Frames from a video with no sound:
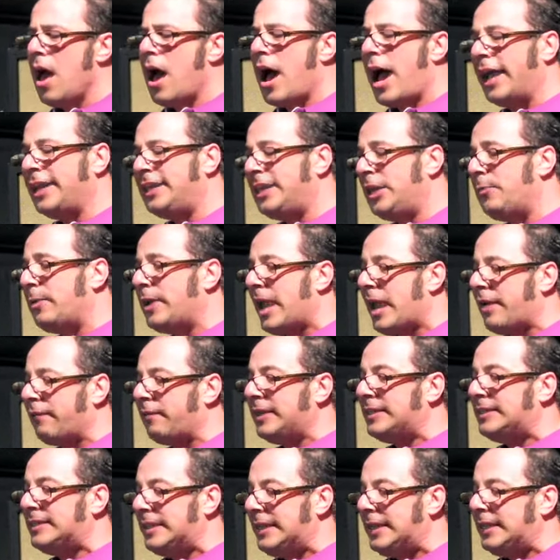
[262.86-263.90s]
I did what
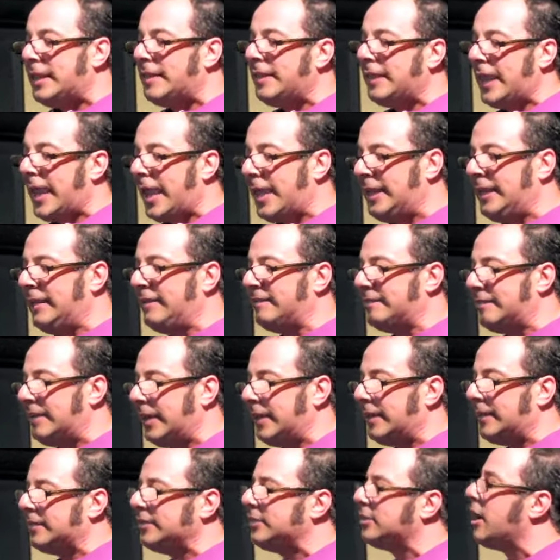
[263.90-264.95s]
every teen in the 80s
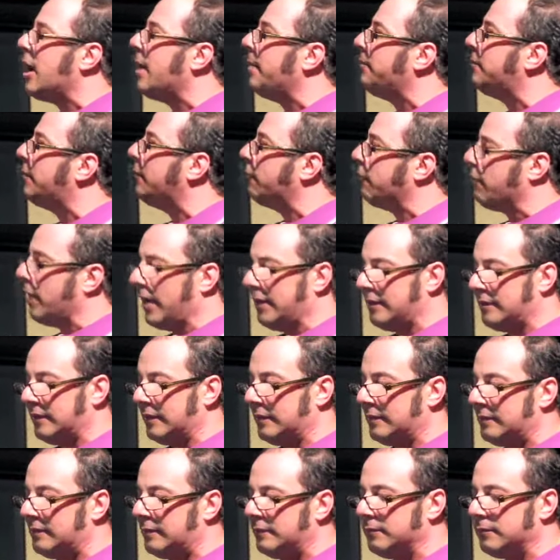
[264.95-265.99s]
did in times of
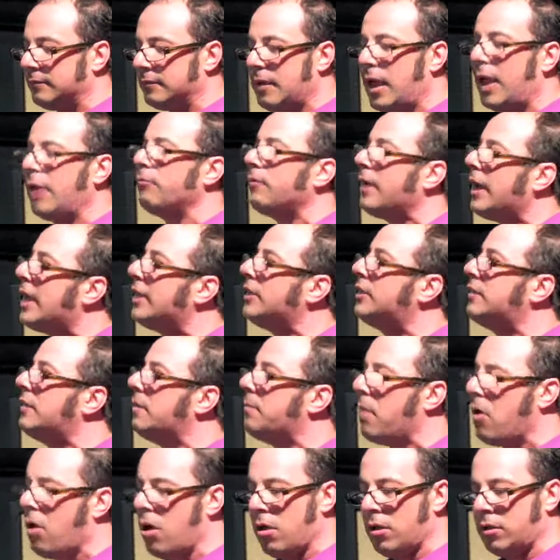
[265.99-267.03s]
crisis. I ran to the
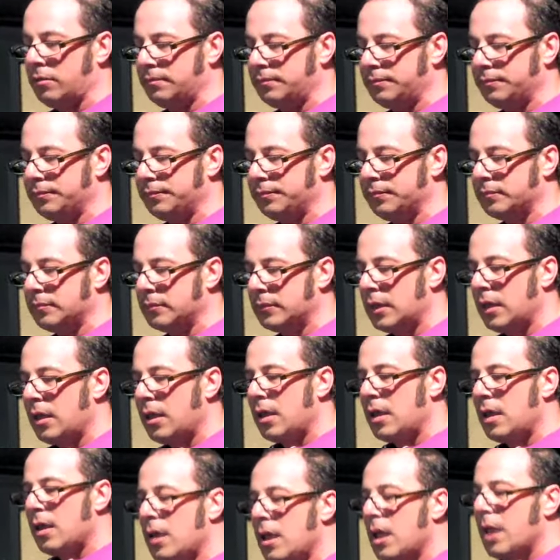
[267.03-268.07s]
mall.
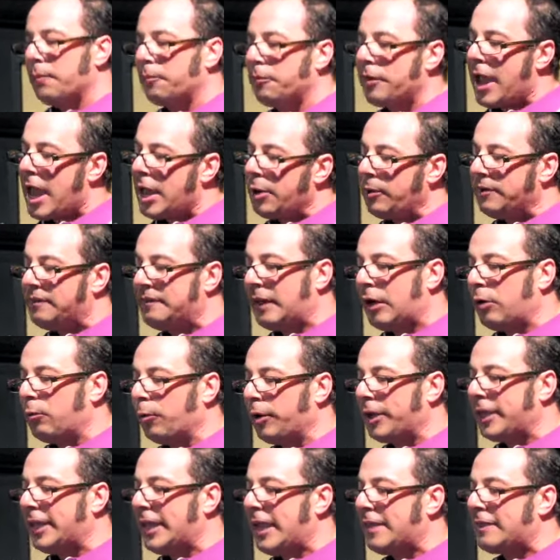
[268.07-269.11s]
Brad was there
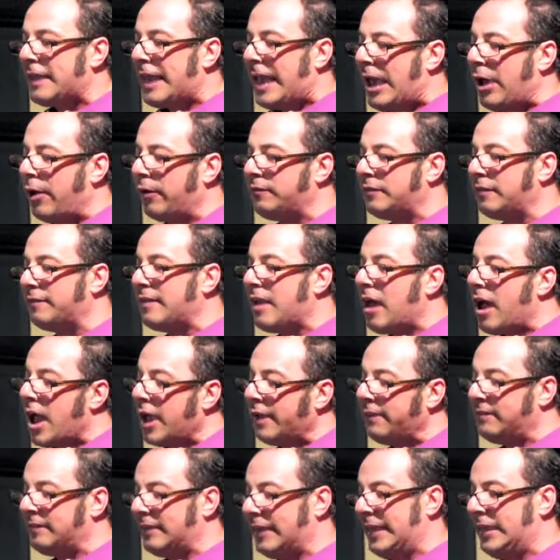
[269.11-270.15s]
working at the House of
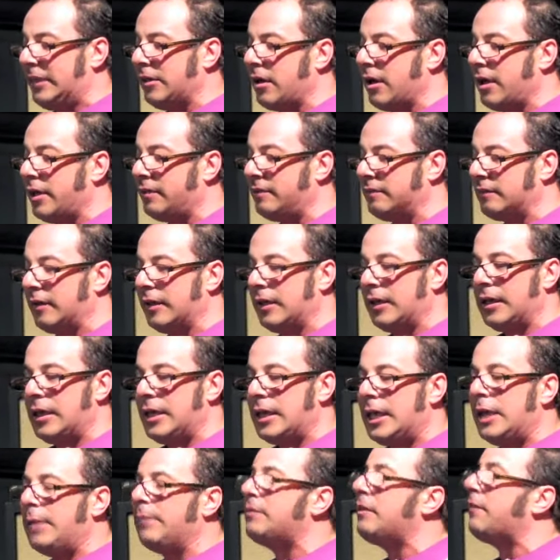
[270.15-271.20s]
Knives kiosk.
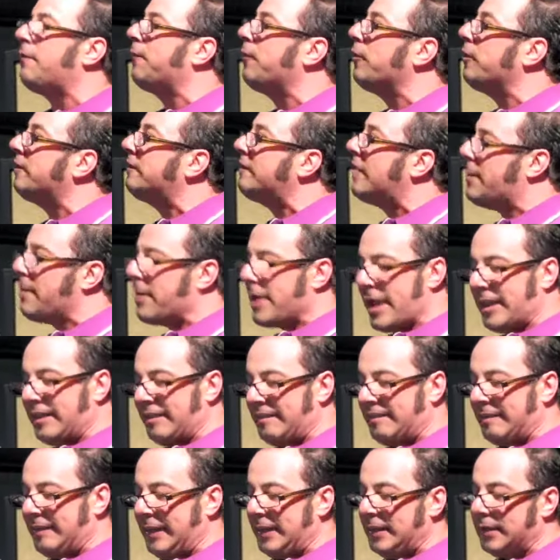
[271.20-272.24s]
It was the first time I
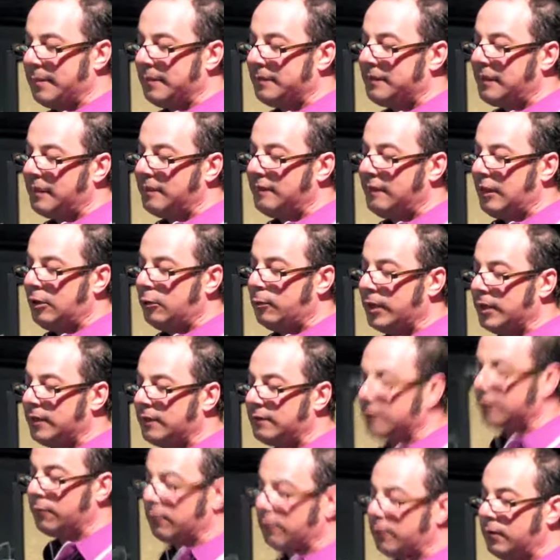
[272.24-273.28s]
had seen him since he quit
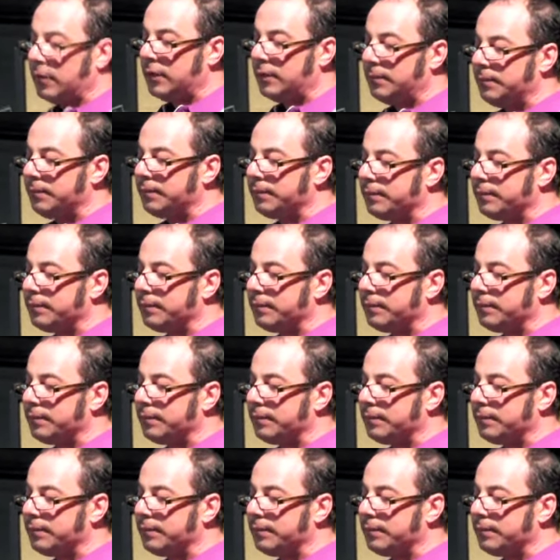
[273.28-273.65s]
school.